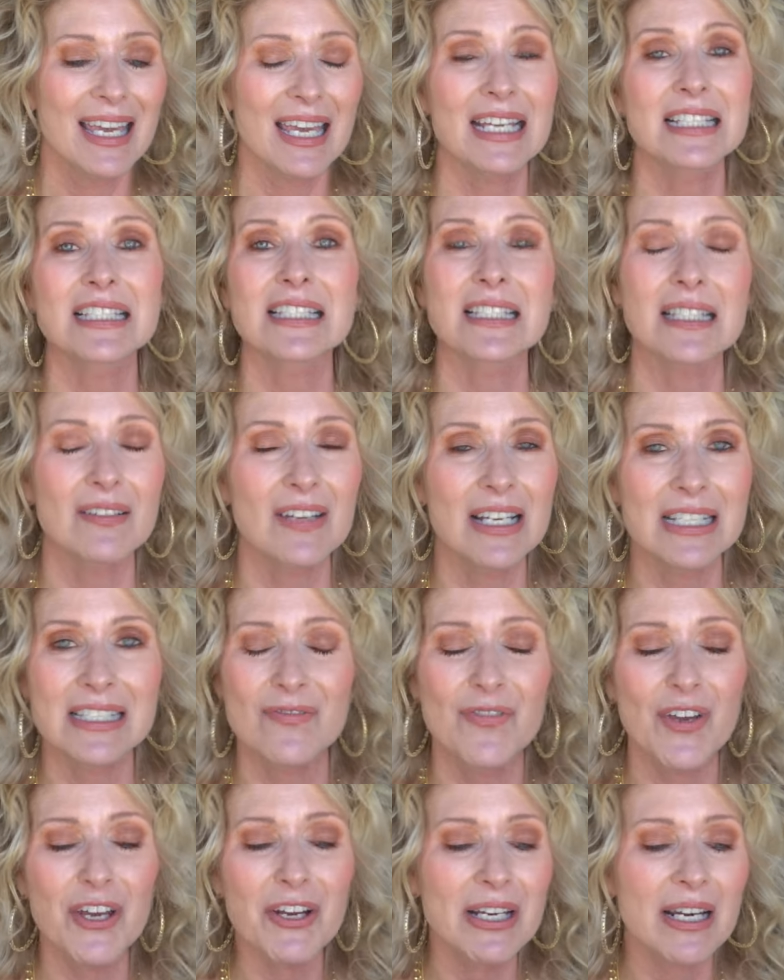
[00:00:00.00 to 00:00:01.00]
It's, it's
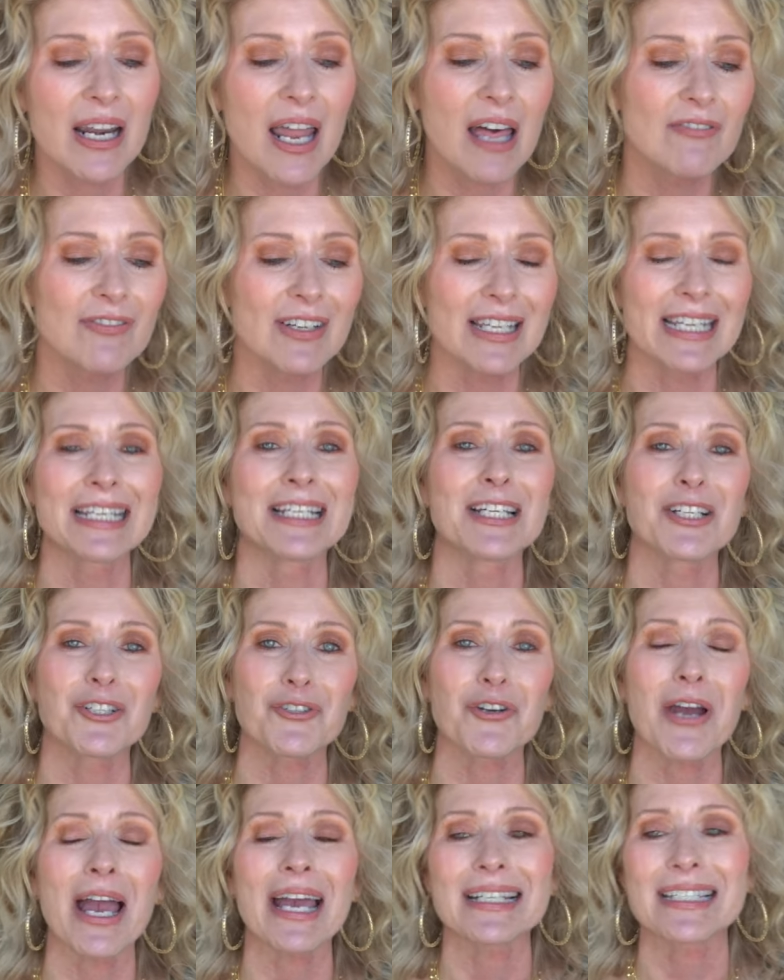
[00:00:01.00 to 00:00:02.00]
very lovely and
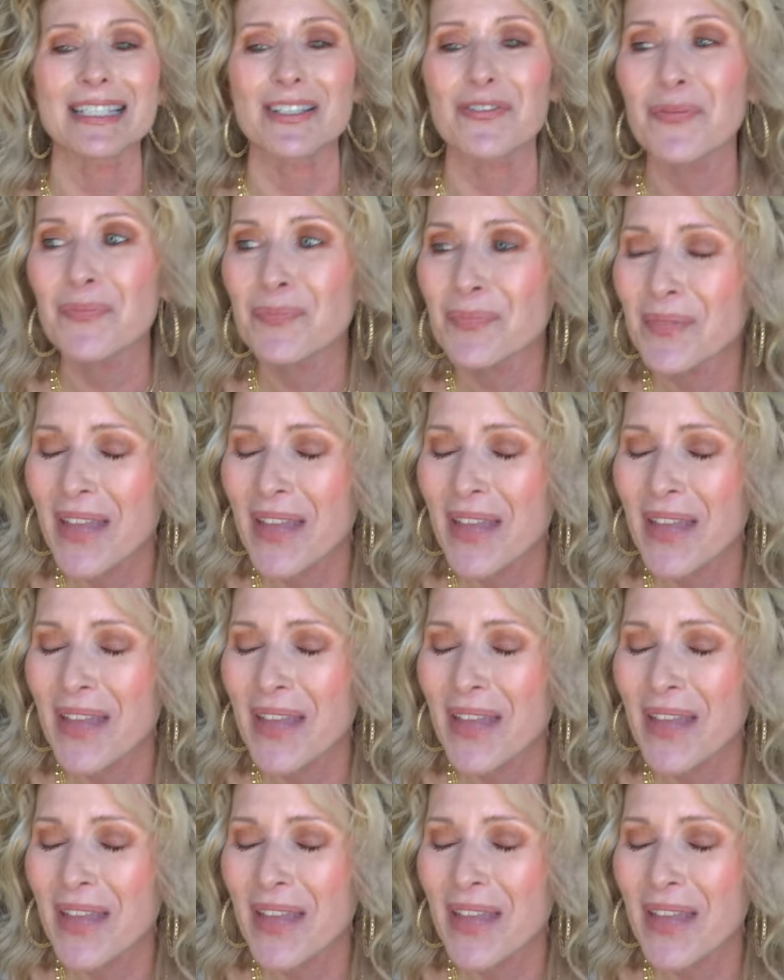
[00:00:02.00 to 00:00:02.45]
attractive.